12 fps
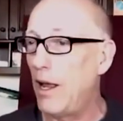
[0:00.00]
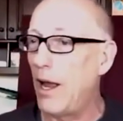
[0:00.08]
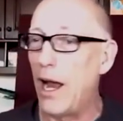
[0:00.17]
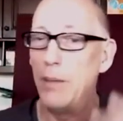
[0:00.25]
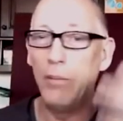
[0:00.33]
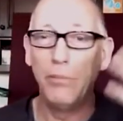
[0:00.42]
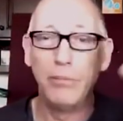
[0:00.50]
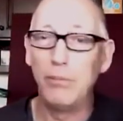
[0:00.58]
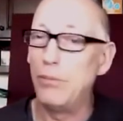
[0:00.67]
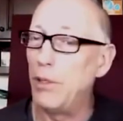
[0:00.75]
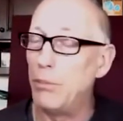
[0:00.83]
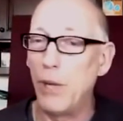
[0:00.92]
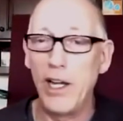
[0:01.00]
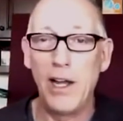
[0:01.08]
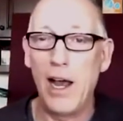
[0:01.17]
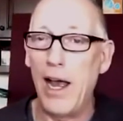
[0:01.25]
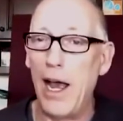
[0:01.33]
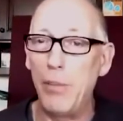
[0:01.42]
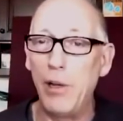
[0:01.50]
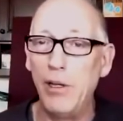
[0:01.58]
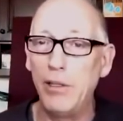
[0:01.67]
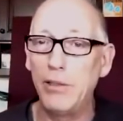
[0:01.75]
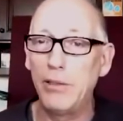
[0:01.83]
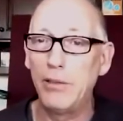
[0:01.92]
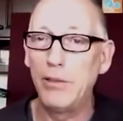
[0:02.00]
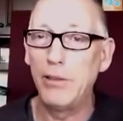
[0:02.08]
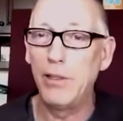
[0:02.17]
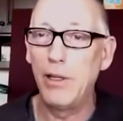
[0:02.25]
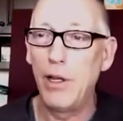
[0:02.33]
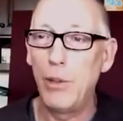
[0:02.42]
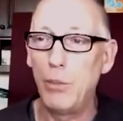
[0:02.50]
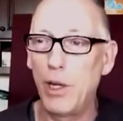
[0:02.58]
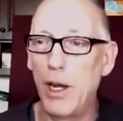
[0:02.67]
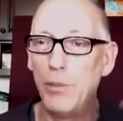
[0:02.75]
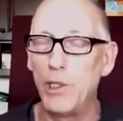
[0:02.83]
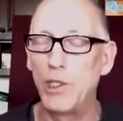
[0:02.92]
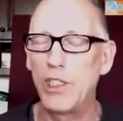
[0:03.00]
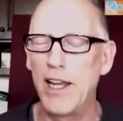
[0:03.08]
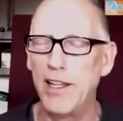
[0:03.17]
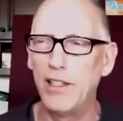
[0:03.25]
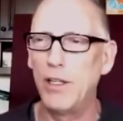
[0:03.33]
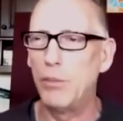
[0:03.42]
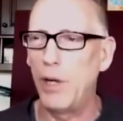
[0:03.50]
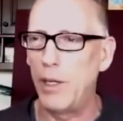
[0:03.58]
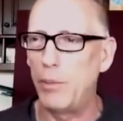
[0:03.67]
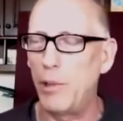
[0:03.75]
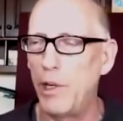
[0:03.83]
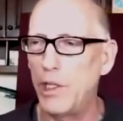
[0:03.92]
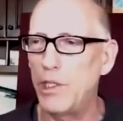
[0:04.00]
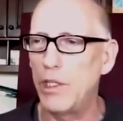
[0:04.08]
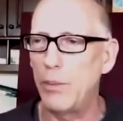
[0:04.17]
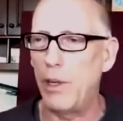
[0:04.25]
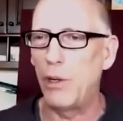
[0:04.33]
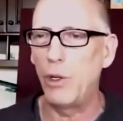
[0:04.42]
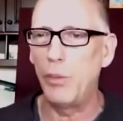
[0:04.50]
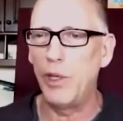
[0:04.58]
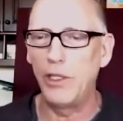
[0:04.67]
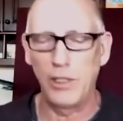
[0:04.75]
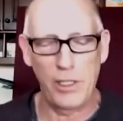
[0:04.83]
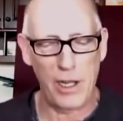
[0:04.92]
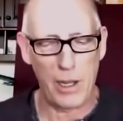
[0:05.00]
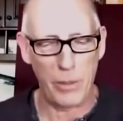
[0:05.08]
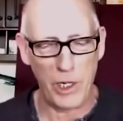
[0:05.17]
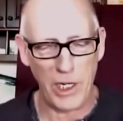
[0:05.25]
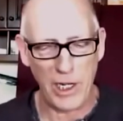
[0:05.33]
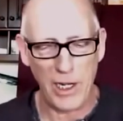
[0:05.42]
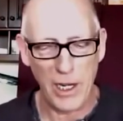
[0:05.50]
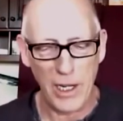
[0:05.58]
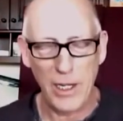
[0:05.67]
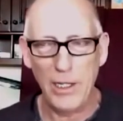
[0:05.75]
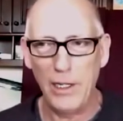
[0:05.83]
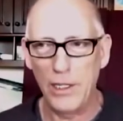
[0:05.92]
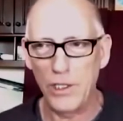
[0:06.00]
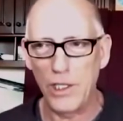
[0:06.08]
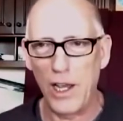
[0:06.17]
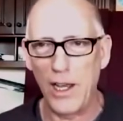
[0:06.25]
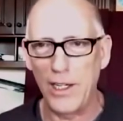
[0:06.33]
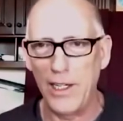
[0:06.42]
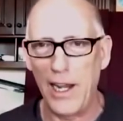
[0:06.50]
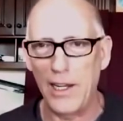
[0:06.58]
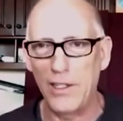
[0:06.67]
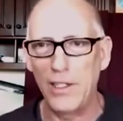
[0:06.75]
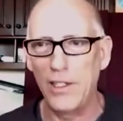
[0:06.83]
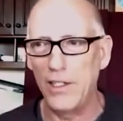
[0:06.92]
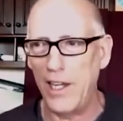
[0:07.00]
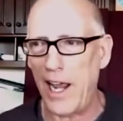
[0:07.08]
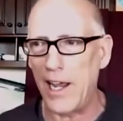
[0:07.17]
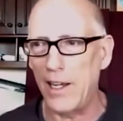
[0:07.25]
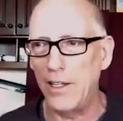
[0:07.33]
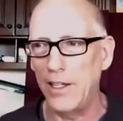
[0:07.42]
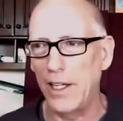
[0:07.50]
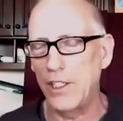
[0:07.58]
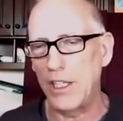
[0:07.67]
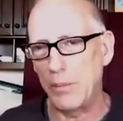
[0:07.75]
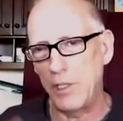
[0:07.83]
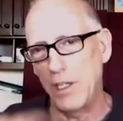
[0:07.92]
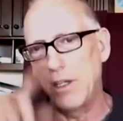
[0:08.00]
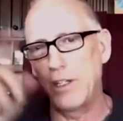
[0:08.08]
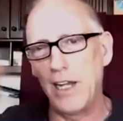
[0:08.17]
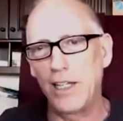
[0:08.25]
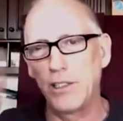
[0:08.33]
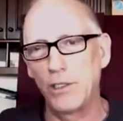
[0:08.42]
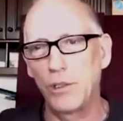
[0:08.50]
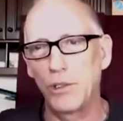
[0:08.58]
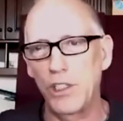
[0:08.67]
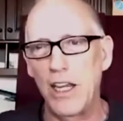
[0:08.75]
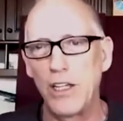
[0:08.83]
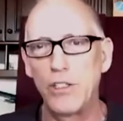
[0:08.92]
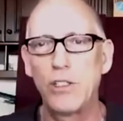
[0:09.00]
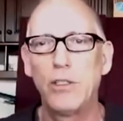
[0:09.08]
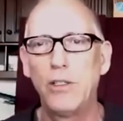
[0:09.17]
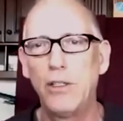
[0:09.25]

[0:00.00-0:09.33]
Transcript: It might not happen, but I'm just saying that my prediction about her being the nominee is not yet dead, except in the technical sense